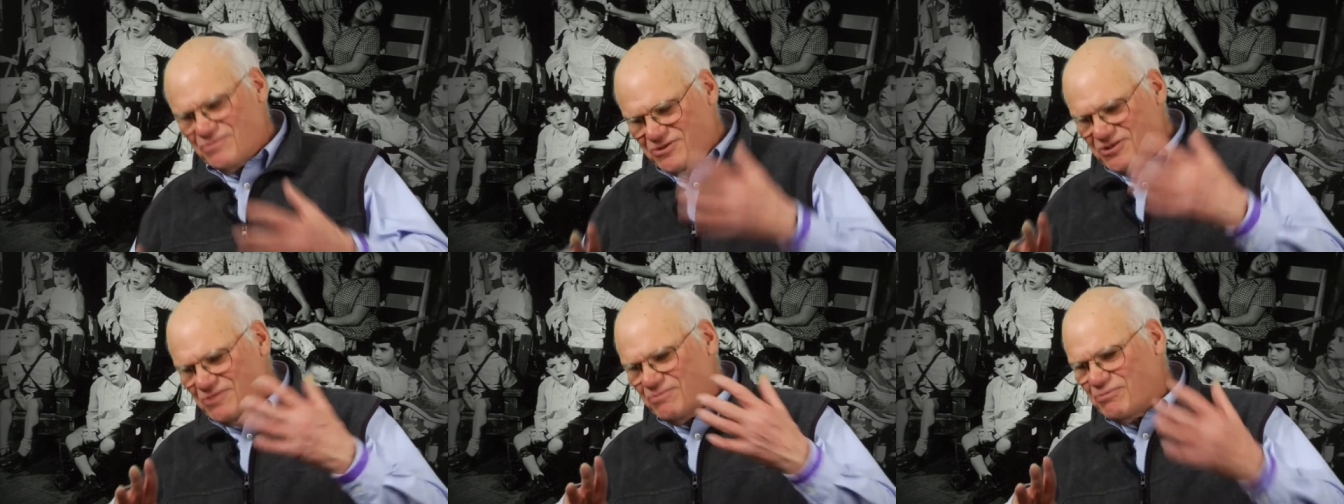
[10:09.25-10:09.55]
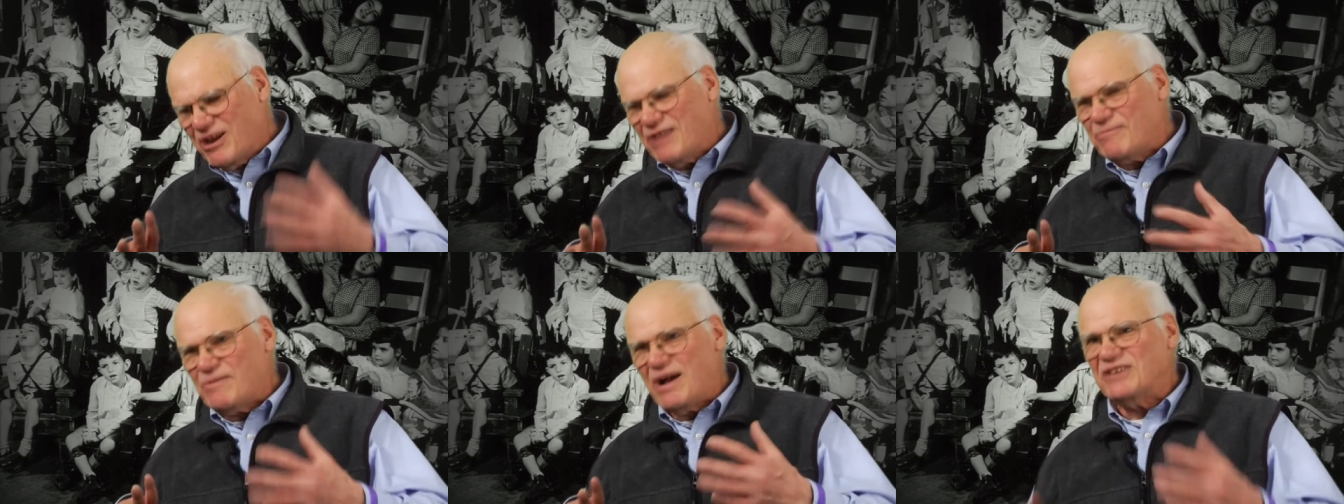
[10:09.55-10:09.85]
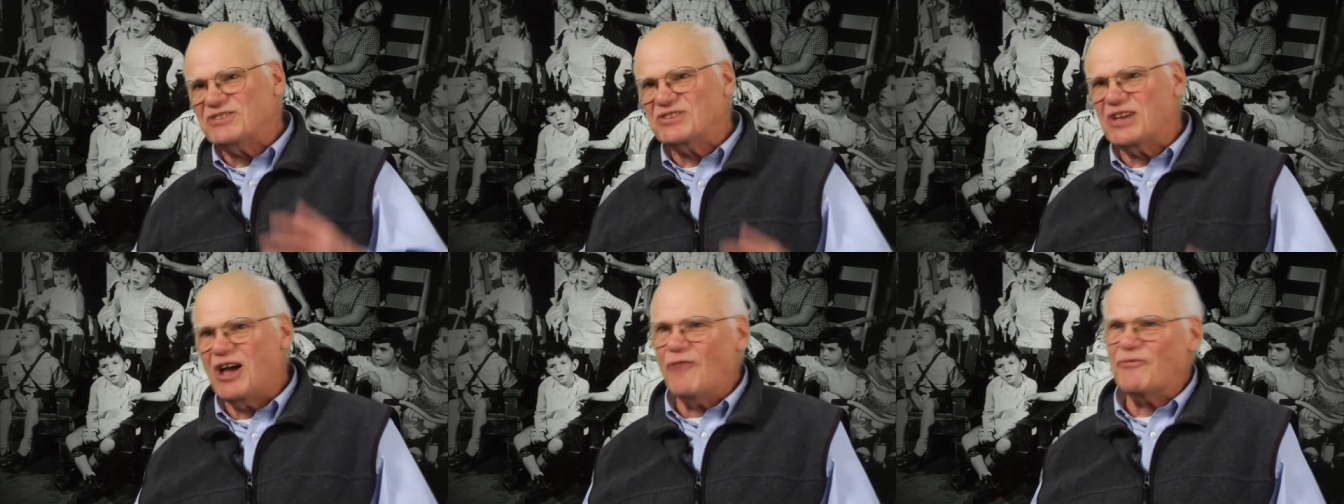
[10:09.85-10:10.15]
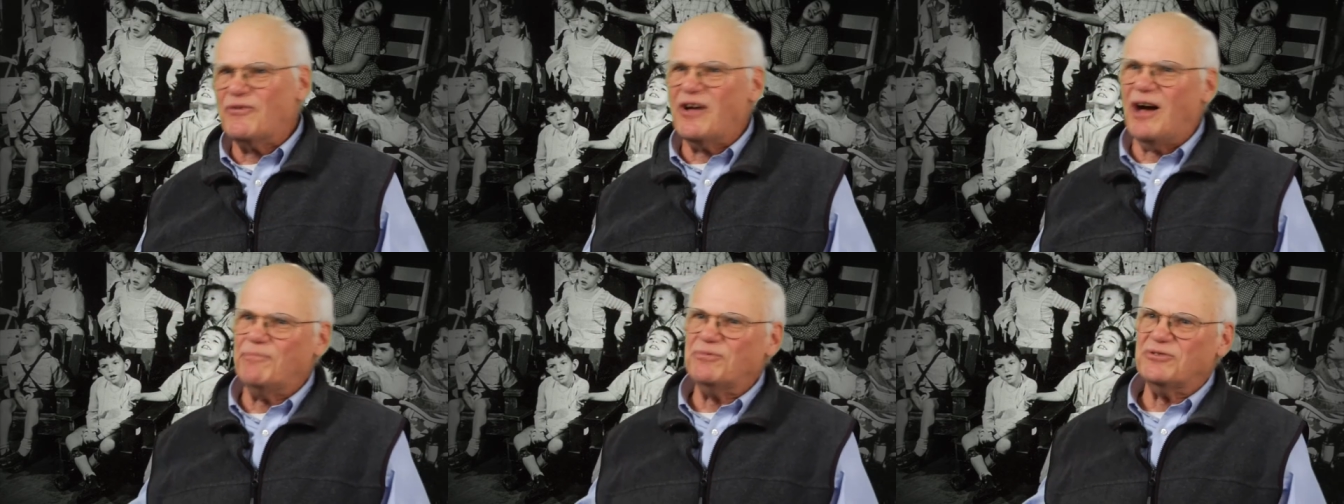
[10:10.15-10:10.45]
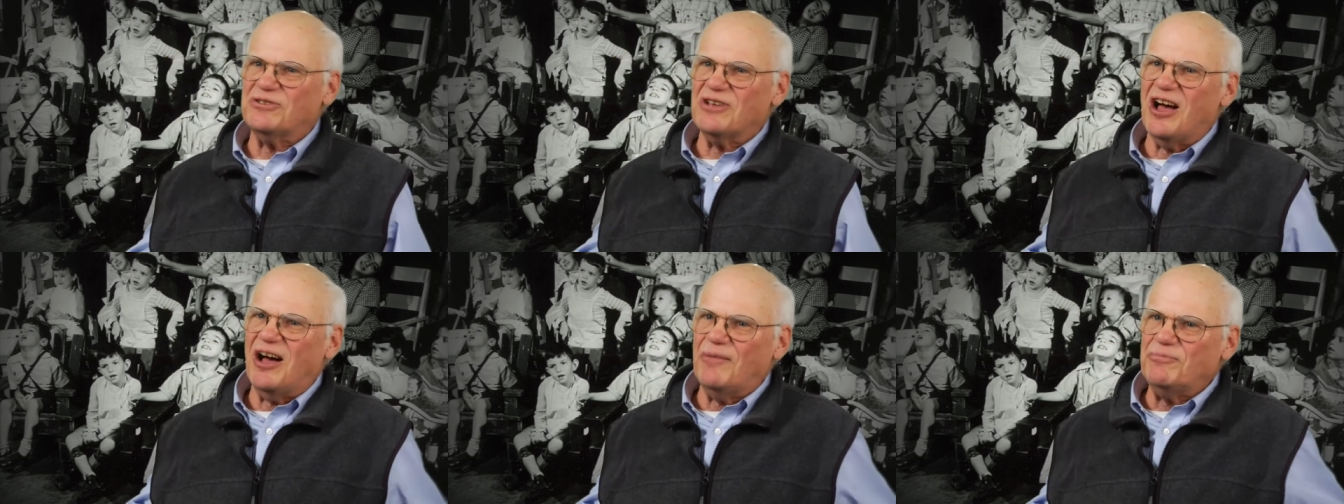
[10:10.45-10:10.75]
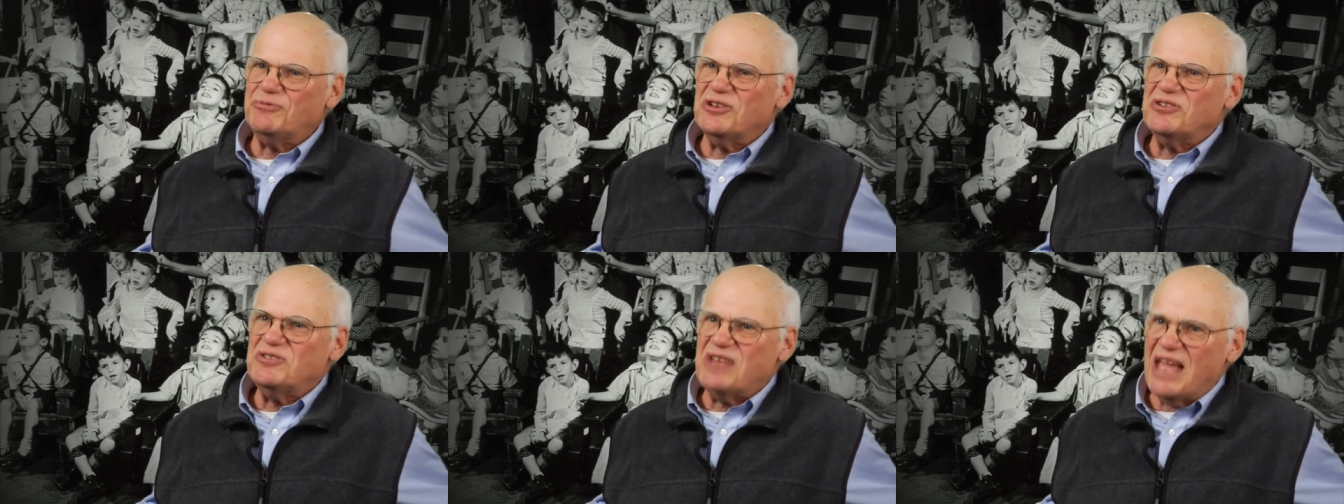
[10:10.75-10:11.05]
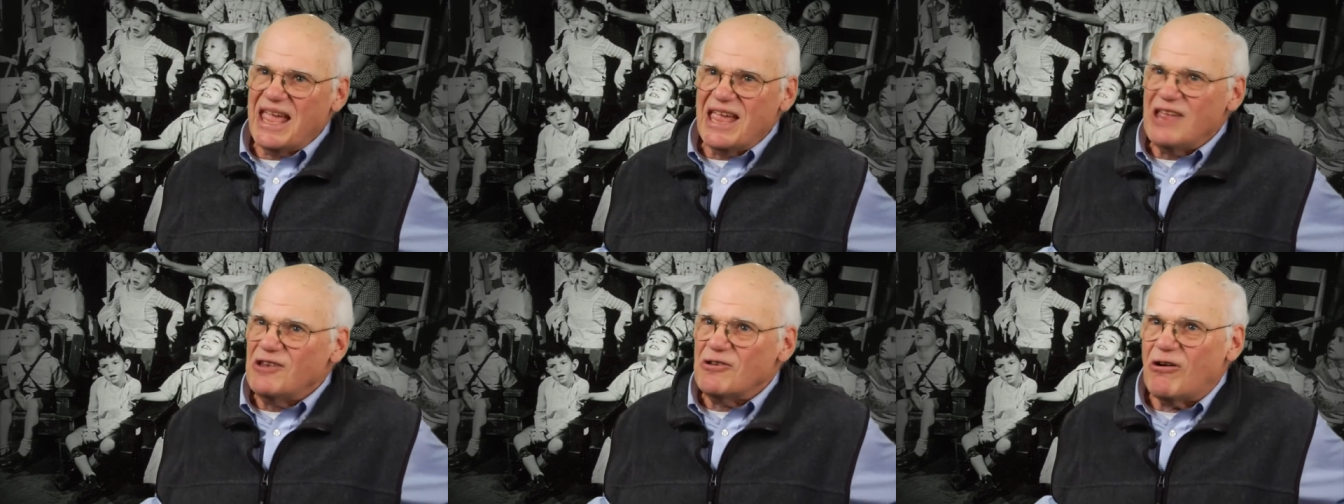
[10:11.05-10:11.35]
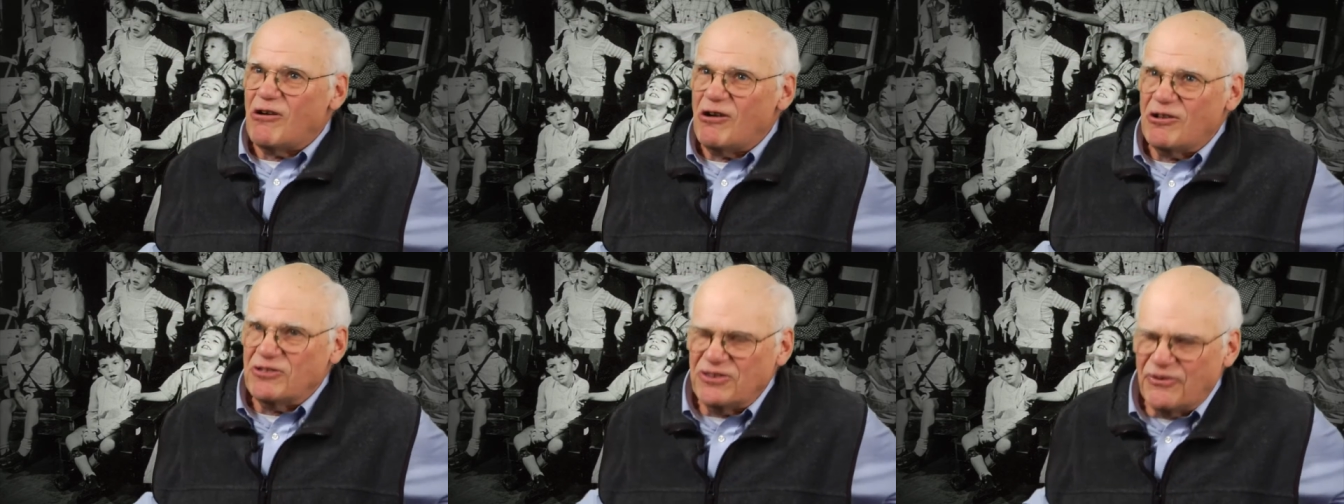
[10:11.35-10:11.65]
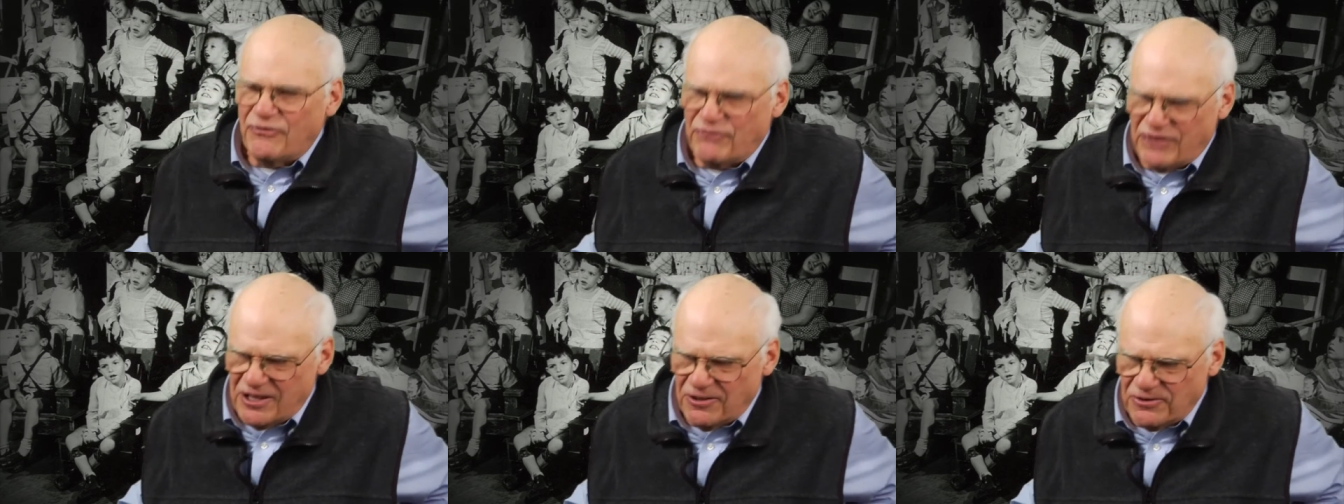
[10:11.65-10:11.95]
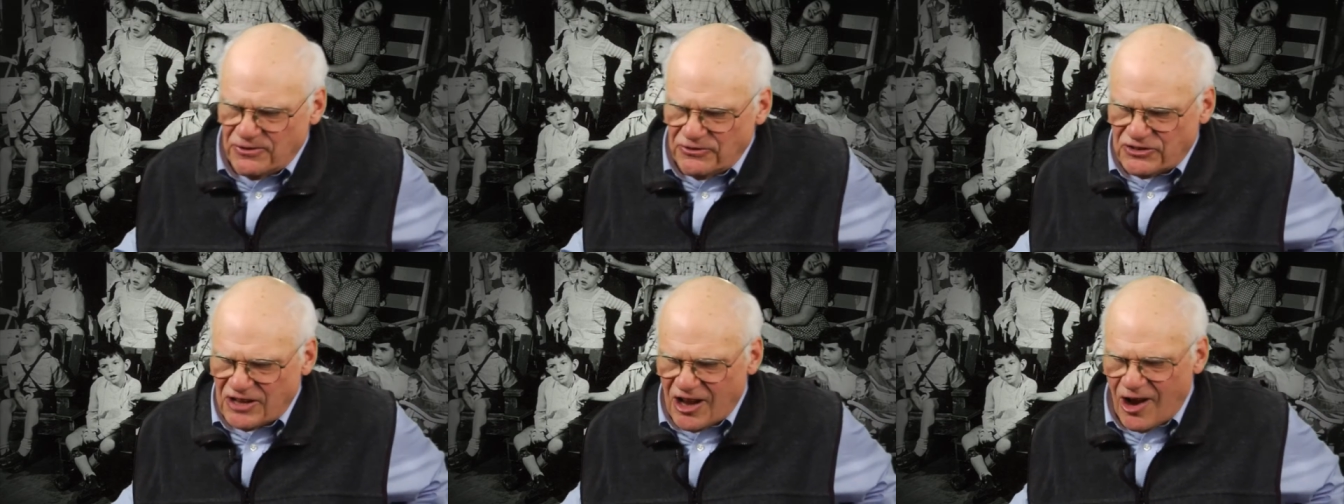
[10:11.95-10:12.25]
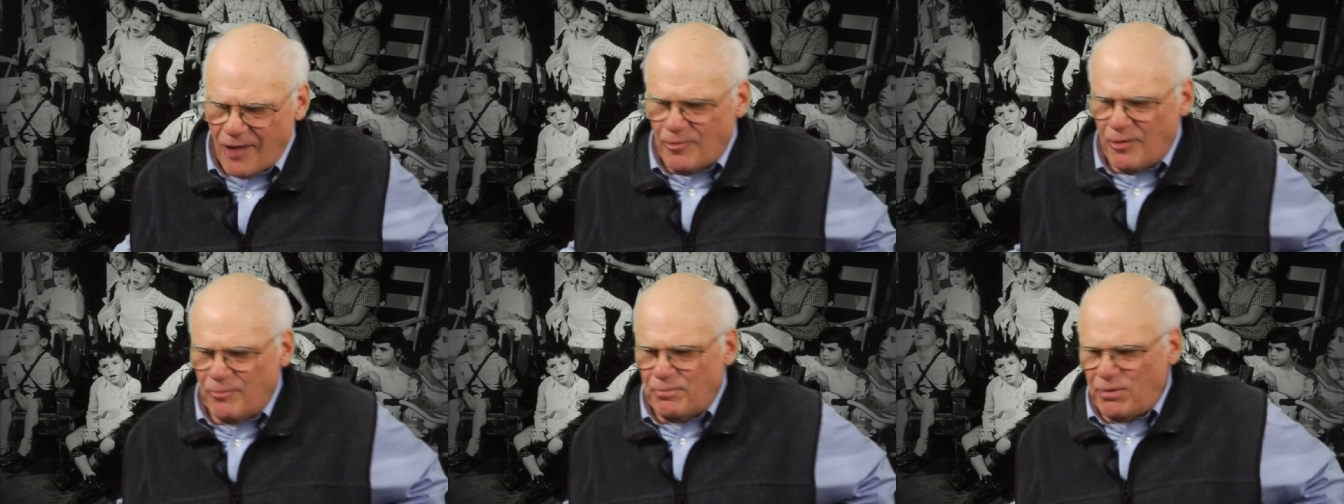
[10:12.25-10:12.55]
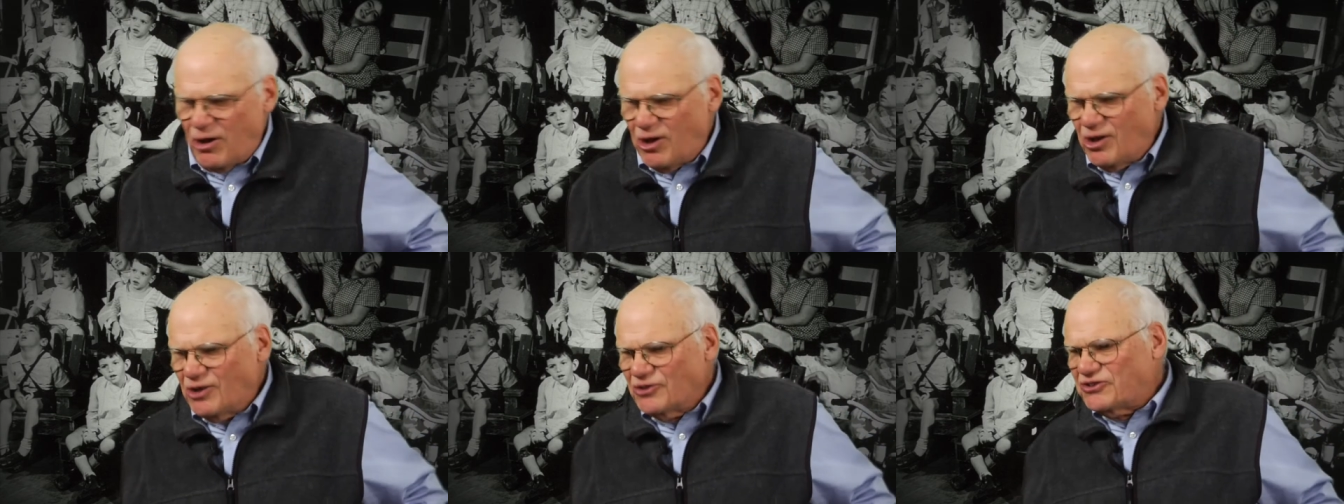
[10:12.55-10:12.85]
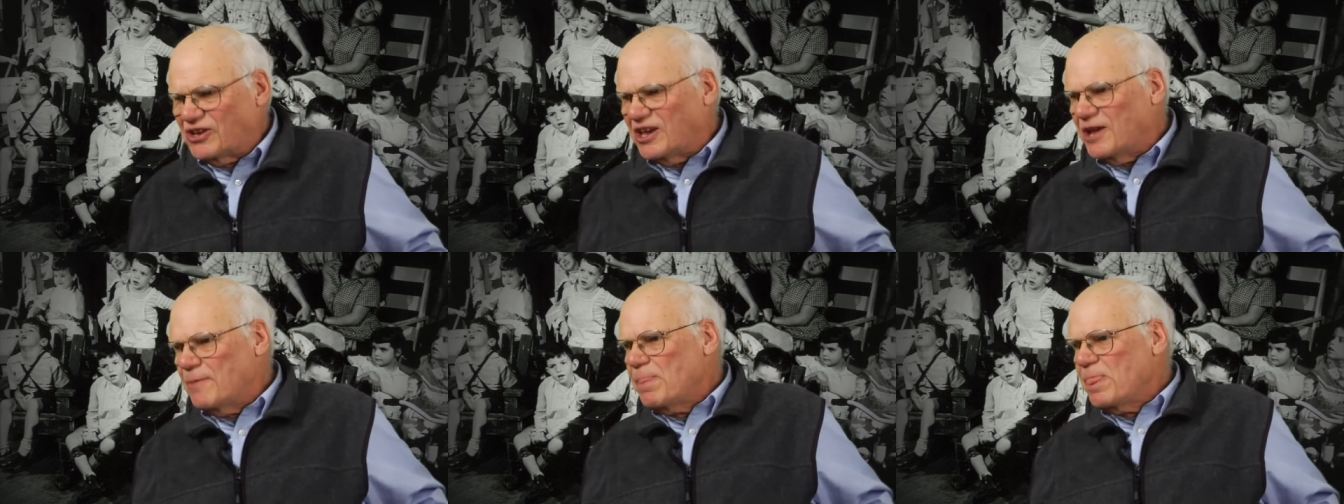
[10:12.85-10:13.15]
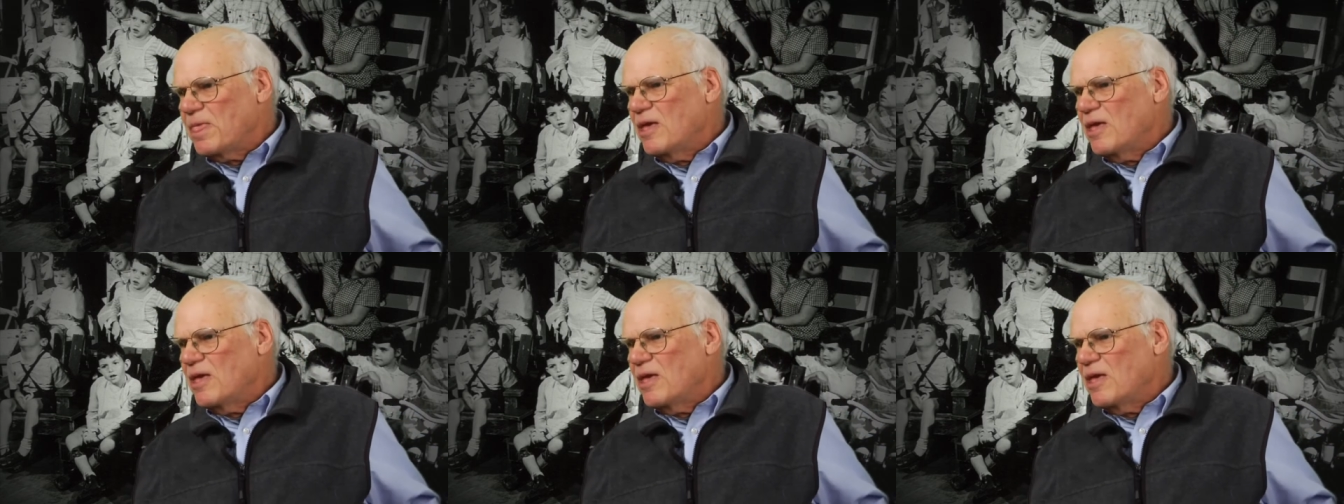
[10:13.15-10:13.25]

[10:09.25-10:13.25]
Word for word: to bring myself up to, up to date on the field of cerebral palsy.